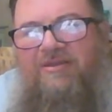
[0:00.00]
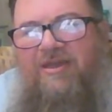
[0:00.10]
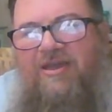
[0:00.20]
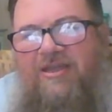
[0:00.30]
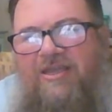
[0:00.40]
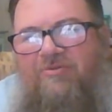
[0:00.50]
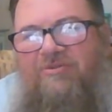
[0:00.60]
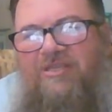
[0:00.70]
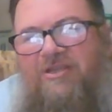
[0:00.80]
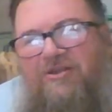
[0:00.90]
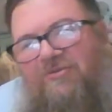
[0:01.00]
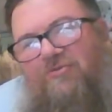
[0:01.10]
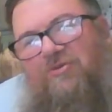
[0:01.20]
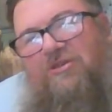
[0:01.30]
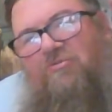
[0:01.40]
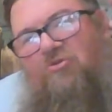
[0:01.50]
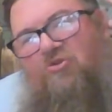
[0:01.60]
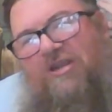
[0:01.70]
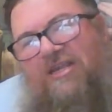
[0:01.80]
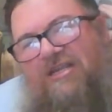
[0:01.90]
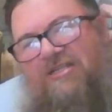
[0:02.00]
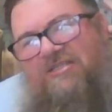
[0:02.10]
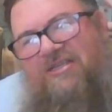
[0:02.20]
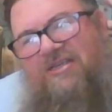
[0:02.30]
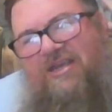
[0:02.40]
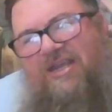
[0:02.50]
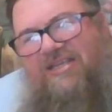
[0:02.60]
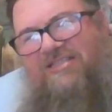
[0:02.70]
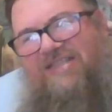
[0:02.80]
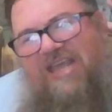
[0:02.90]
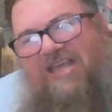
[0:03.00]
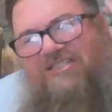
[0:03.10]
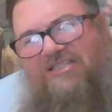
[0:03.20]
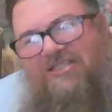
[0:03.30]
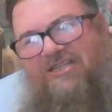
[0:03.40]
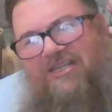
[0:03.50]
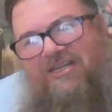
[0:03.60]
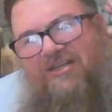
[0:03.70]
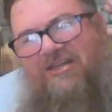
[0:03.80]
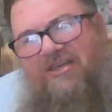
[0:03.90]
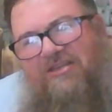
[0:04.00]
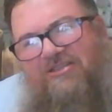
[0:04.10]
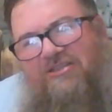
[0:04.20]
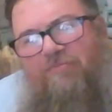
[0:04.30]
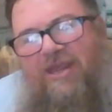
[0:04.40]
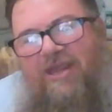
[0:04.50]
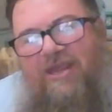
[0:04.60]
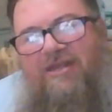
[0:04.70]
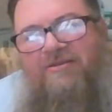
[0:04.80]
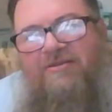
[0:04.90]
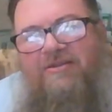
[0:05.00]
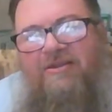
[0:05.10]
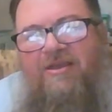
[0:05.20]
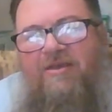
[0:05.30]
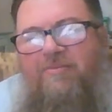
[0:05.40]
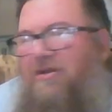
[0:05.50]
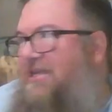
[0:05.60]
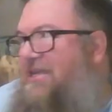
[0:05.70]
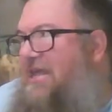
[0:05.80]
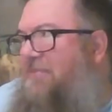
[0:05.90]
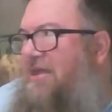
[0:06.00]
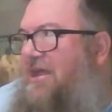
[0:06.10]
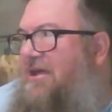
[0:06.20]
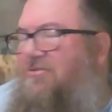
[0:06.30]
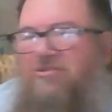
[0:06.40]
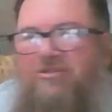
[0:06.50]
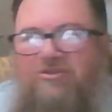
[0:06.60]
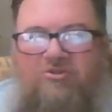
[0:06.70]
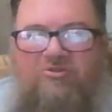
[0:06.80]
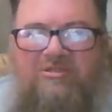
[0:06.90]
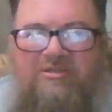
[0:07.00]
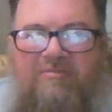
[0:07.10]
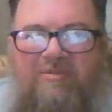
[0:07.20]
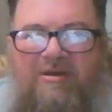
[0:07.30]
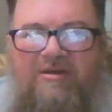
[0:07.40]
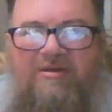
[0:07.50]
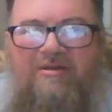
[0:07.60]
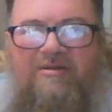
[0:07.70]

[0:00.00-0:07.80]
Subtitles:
He was here with the Marines. He's stationed in Japan, but he came down to do some.